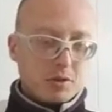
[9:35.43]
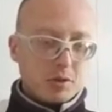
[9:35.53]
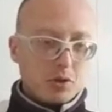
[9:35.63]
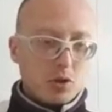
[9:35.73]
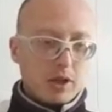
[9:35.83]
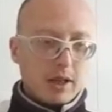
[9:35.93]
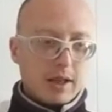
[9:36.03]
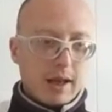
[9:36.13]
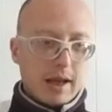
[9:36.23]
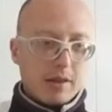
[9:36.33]

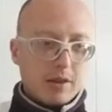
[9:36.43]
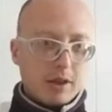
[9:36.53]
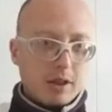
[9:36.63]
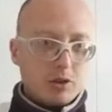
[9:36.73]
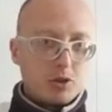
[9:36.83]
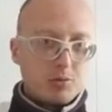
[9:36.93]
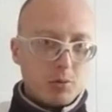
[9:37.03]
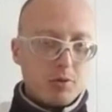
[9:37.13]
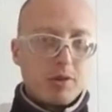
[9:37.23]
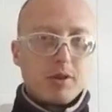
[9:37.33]
looking at the
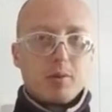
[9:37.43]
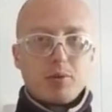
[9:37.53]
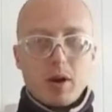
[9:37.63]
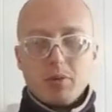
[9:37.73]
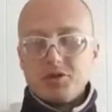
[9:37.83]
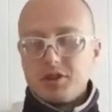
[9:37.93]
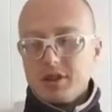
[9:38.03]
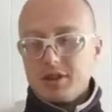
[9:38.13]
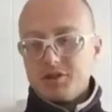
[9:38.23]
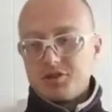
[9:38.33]
truth of the
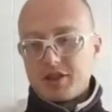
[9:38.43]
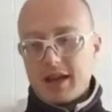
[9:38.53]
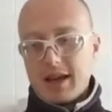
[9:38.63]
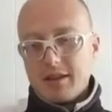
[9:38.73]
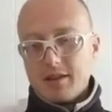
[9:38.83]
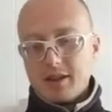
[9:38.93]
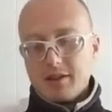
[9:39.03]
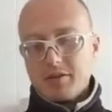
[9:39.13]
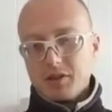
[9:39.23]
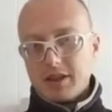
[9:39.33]
premises and the
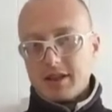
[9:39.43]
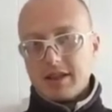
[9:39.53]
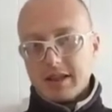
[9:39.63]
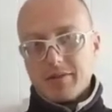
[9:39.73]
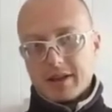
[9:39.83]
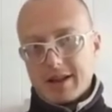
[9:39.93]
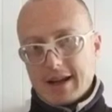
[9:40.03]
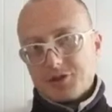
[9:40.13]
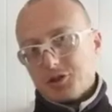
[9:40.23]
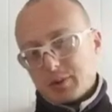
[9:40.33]
validity of the
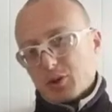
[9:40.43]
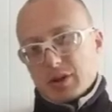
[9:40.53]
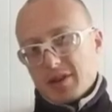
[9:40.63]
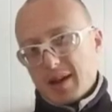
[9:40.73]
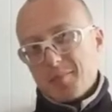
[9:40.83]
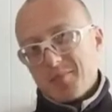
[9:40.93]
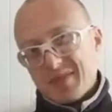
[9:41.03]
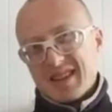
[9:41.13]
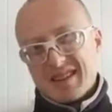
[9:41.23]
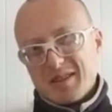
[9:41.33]
connections between them.
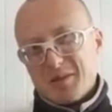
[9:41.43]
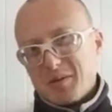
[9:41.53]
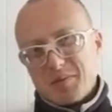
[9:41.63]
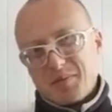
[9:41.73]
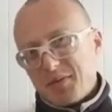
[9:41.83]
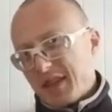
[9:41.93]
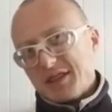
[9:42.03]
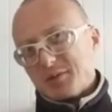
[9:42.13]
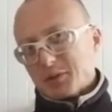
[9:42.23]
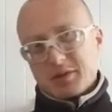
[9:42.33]

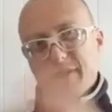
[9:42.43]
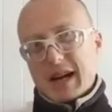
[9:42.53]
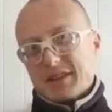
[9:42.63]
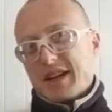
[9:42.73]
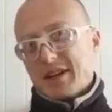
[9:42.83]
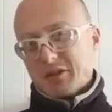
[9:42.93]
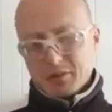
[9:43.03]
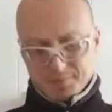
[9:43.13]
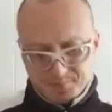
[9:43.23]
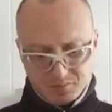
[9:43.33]
Things we'll define later,
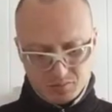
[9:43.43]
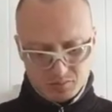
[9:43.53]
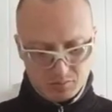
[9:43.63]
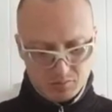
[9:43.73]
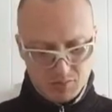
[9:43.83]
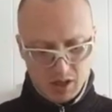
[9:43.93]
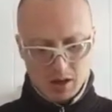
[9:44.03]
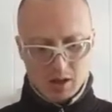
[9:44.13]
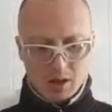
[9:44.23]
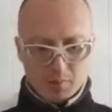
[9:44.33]

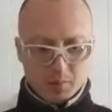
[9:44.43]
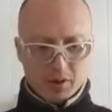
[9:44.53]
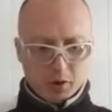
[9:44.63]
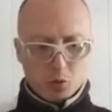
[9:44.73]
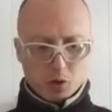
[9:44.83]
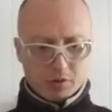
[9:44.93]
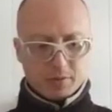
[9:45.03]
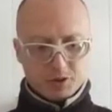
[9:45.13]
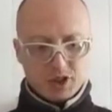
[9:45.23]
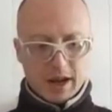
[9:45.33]
but they're worth
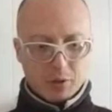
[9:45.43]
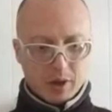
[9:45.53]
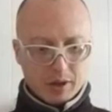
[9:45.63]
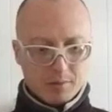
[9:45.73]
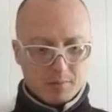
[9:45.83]
foreshadowing.